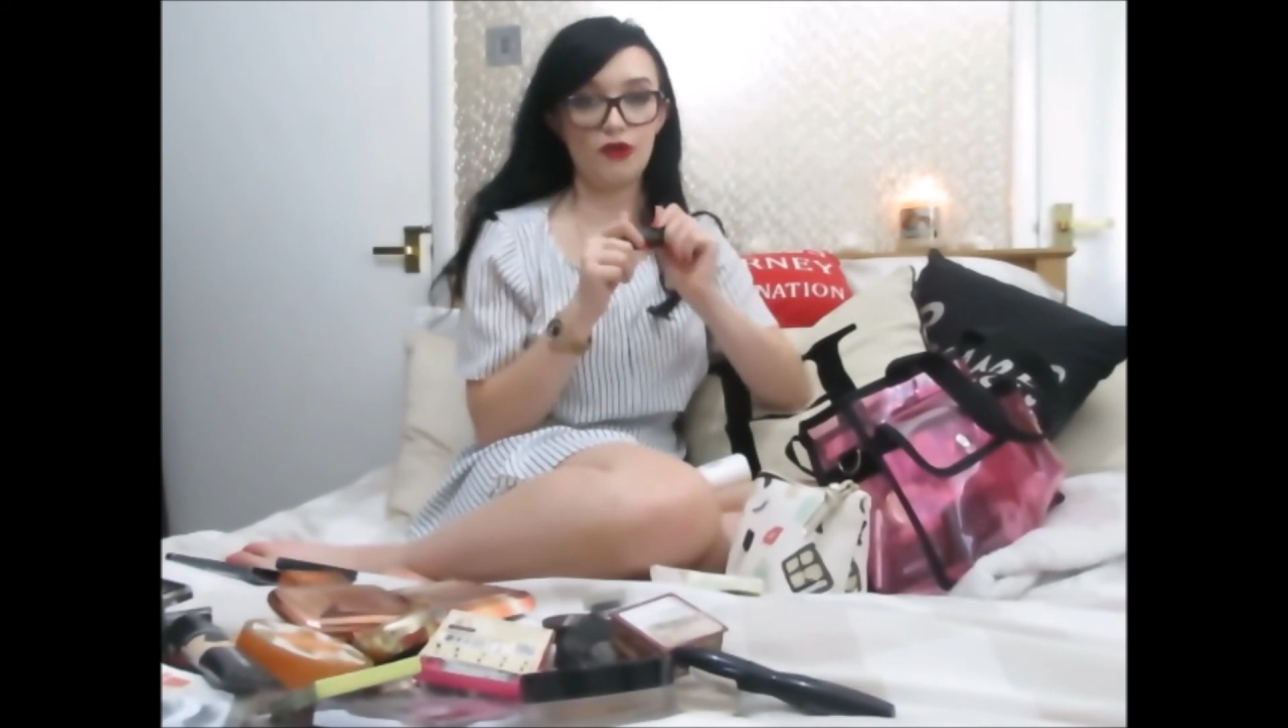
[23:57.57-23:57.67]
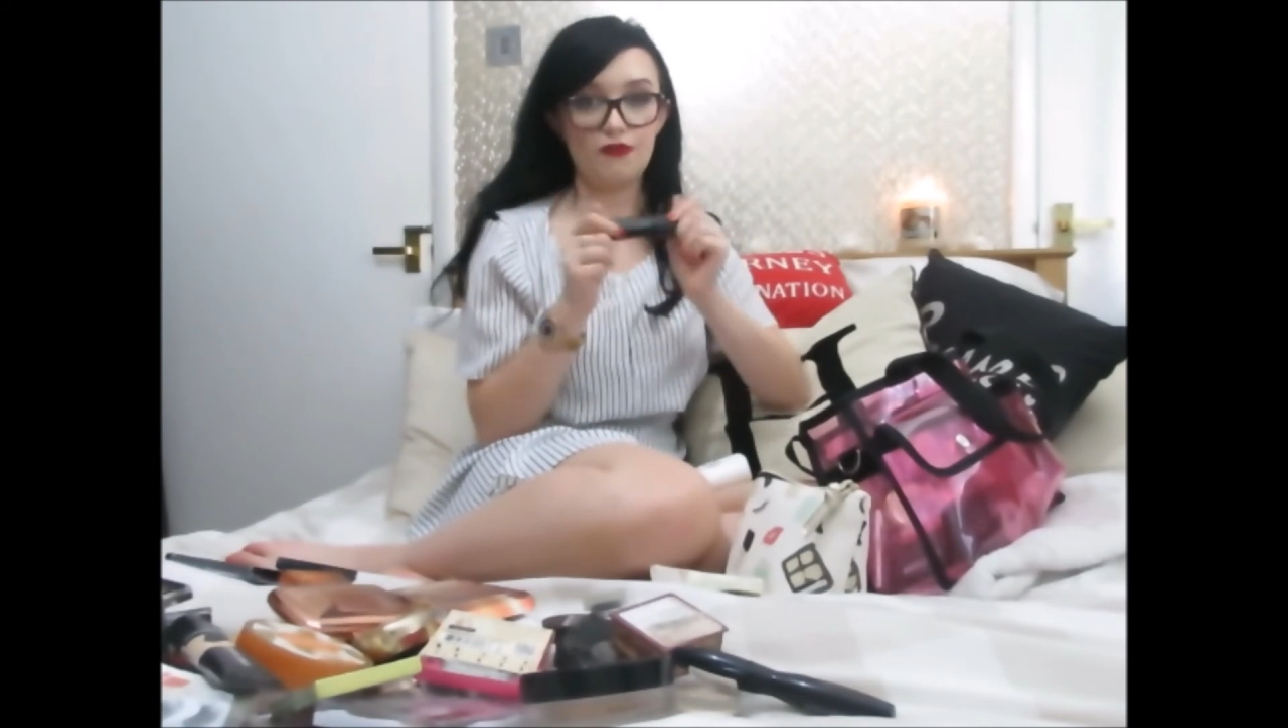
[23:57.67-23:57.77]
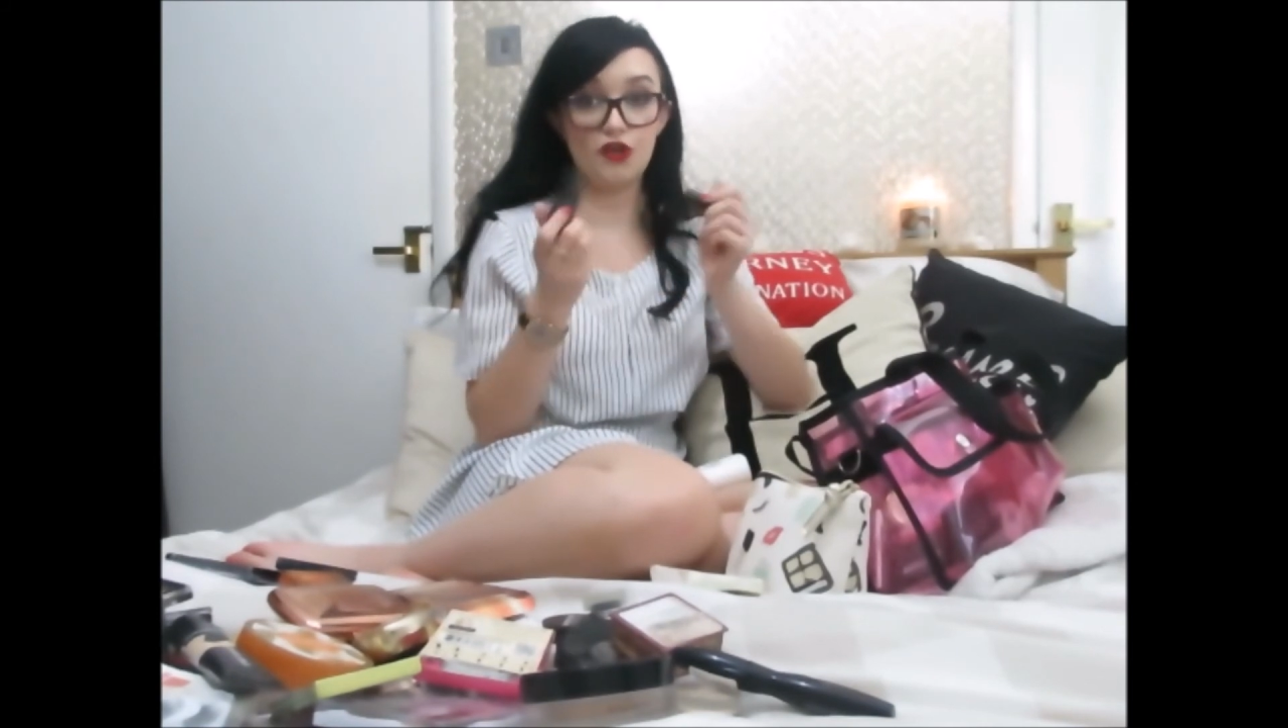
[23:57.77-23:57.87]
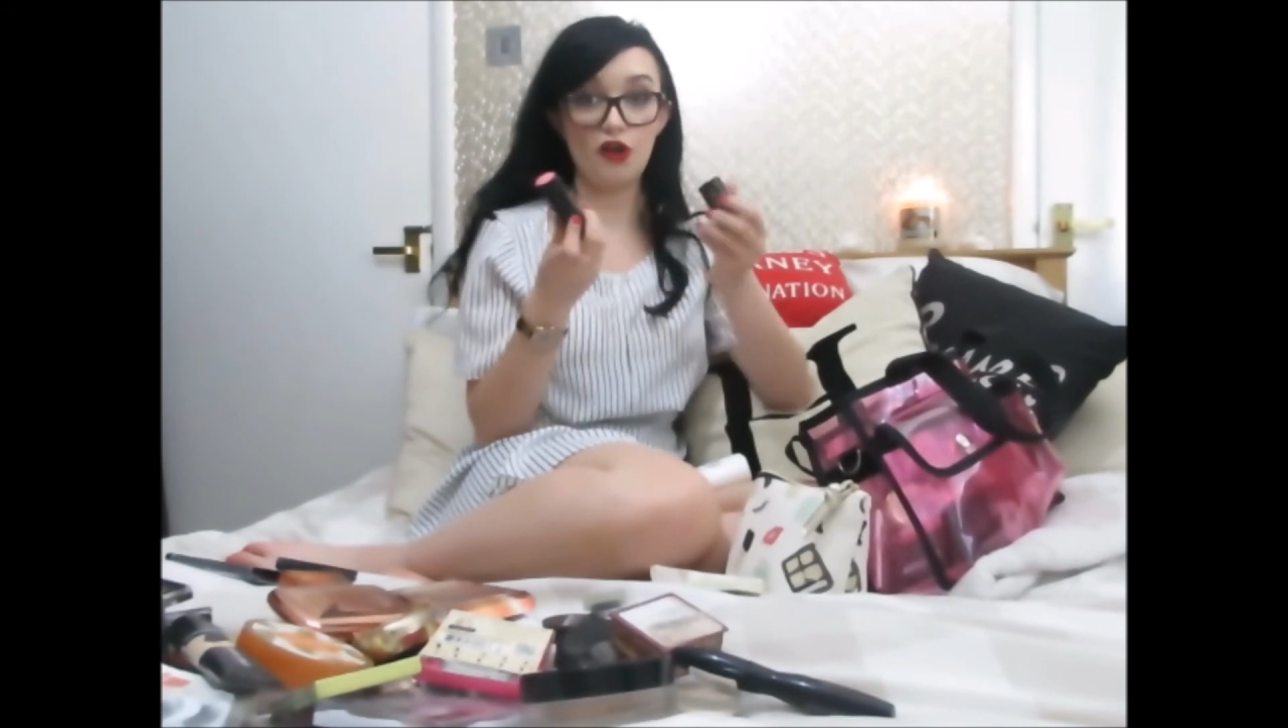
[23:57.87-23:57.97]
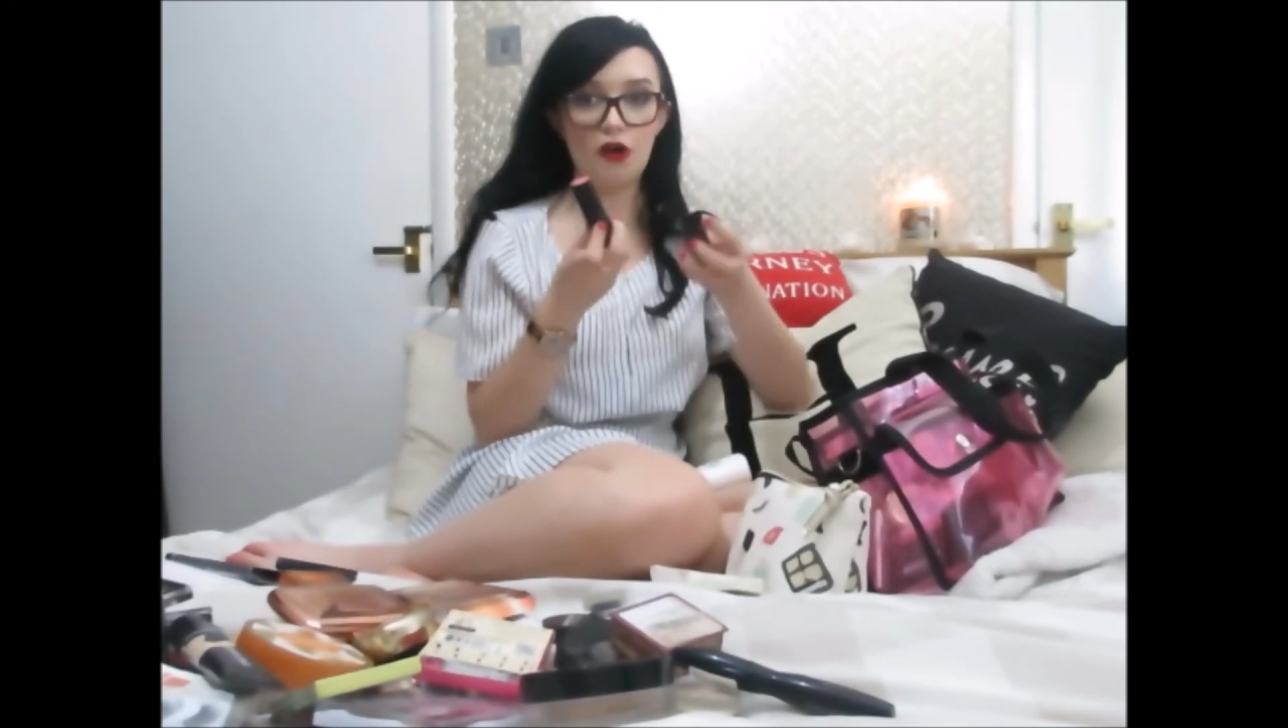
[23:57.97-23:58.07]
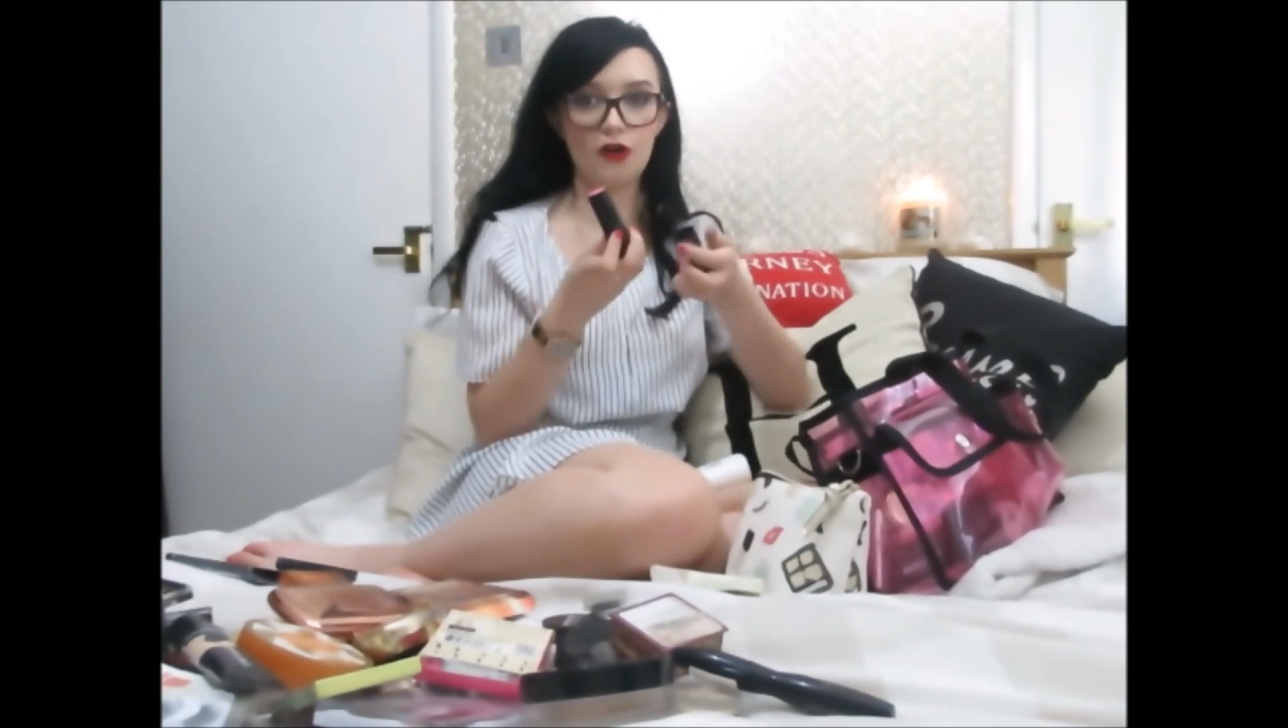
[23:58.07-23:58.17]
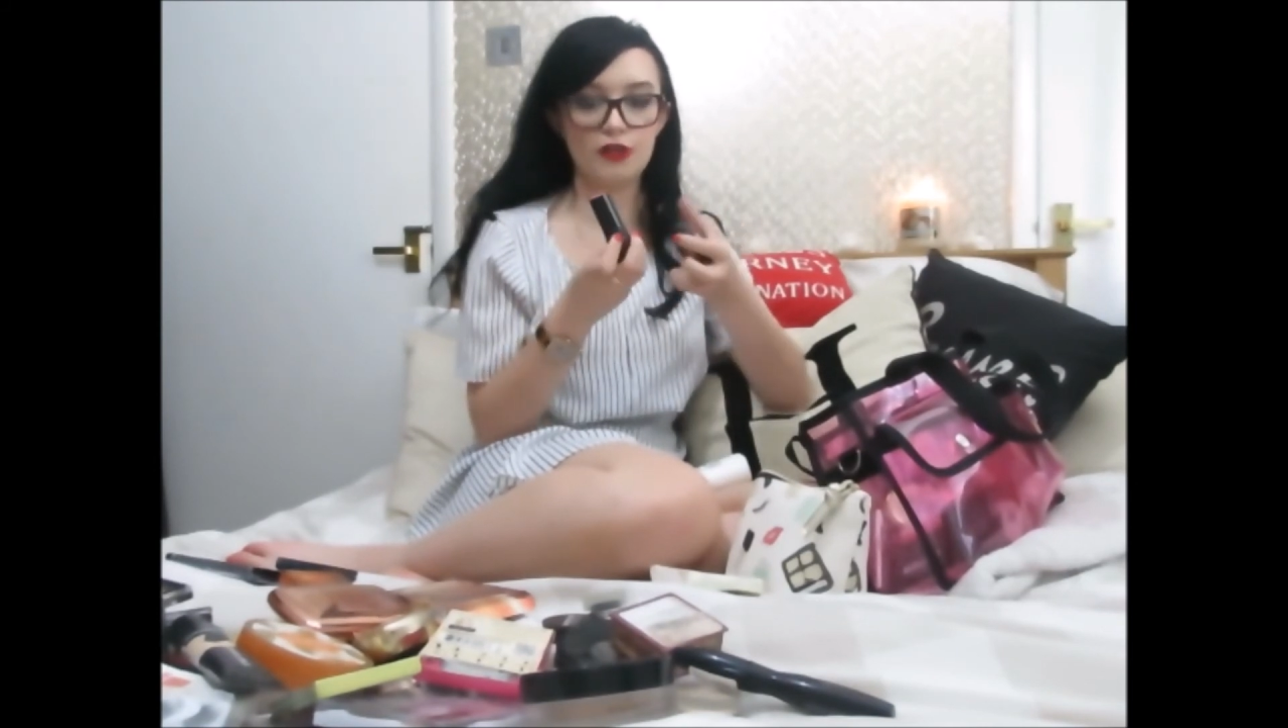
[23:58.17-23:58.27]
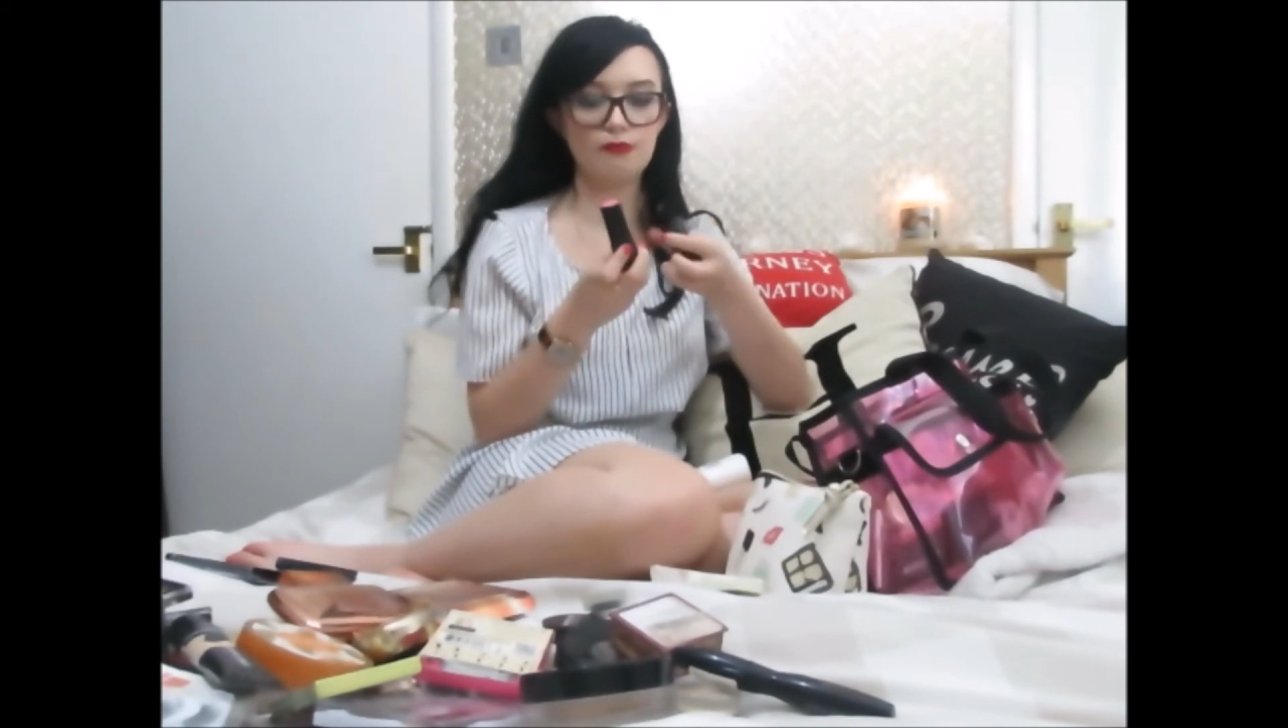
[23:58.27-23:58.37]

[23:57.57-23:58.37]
of the NARS